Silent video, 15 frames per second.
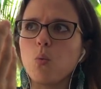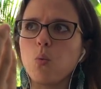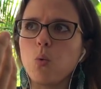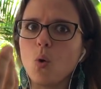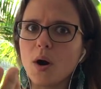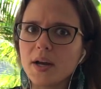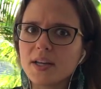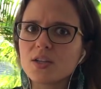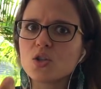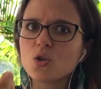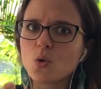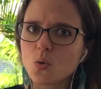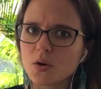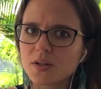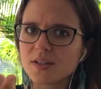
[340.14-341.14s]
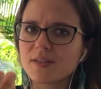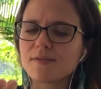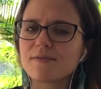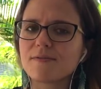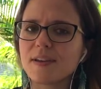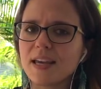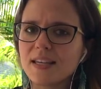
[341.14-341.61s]
what is yours to
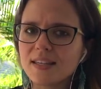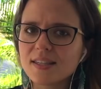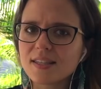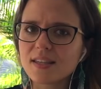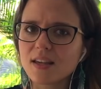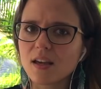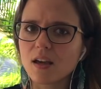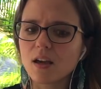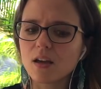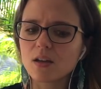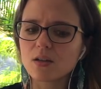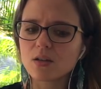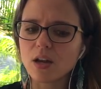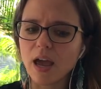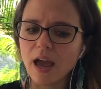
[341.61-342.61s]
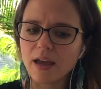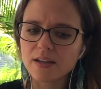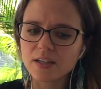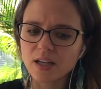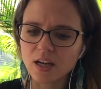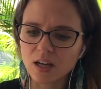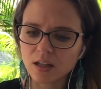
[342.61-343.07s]
face,
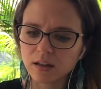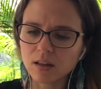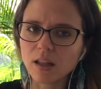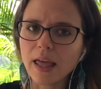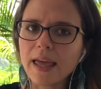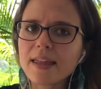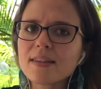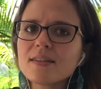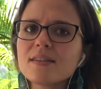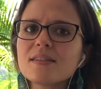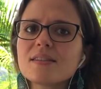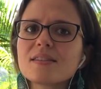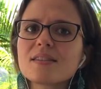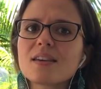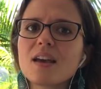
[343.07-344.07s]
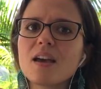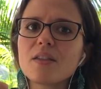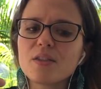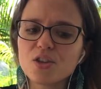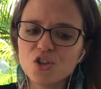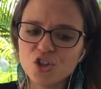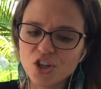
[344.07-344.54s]
to cleanse
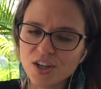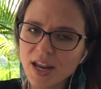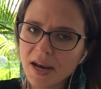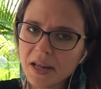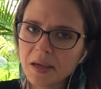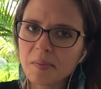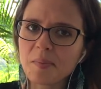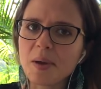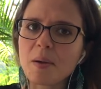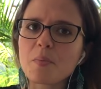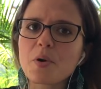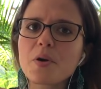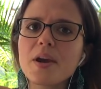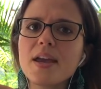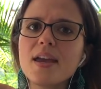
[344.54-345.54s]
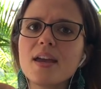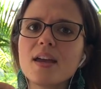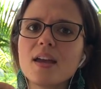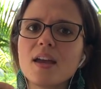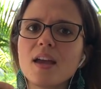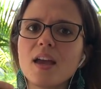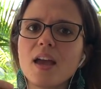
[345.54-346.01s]
the genetic memory
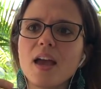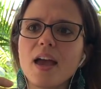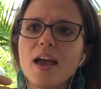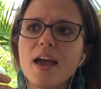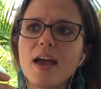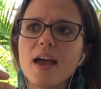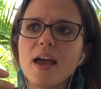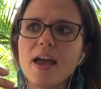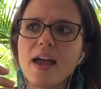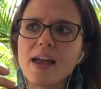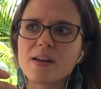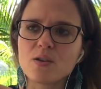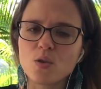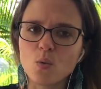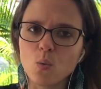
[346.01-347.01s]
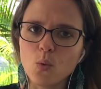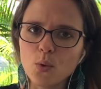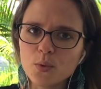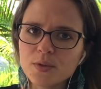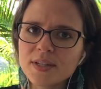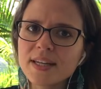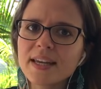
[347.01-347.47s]
and the
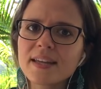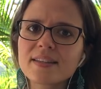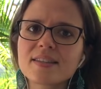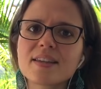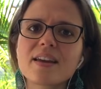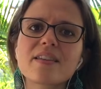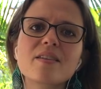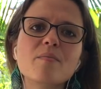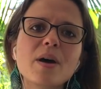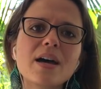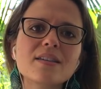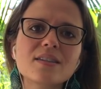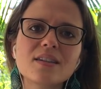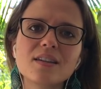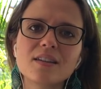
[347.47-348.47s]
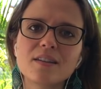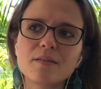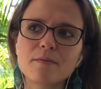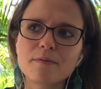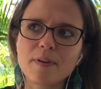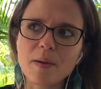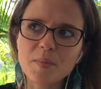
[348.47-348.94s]
wounding inside of the masculine
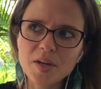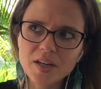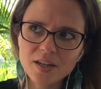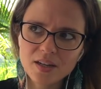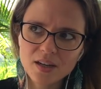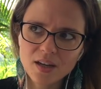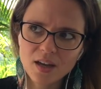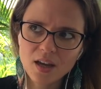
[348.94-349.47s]
and feminine,